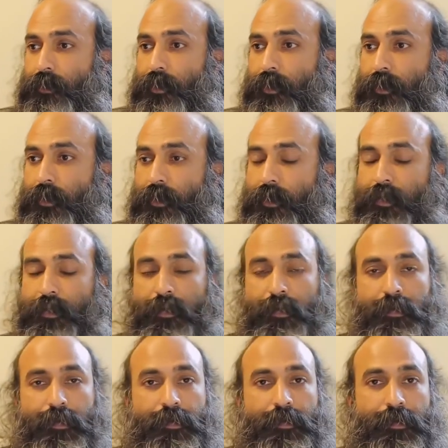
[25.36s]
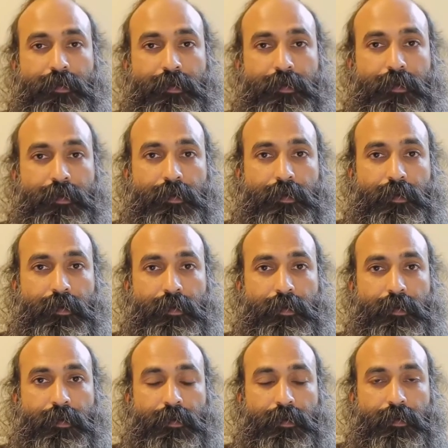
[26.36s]

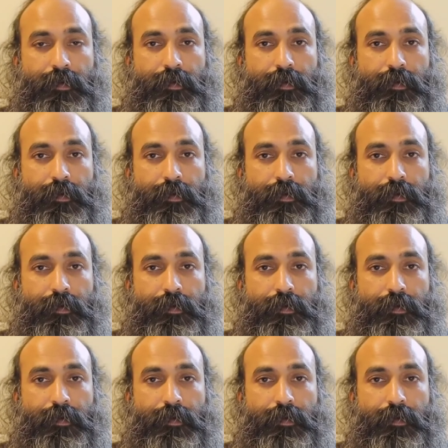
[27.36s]
(no one is talking)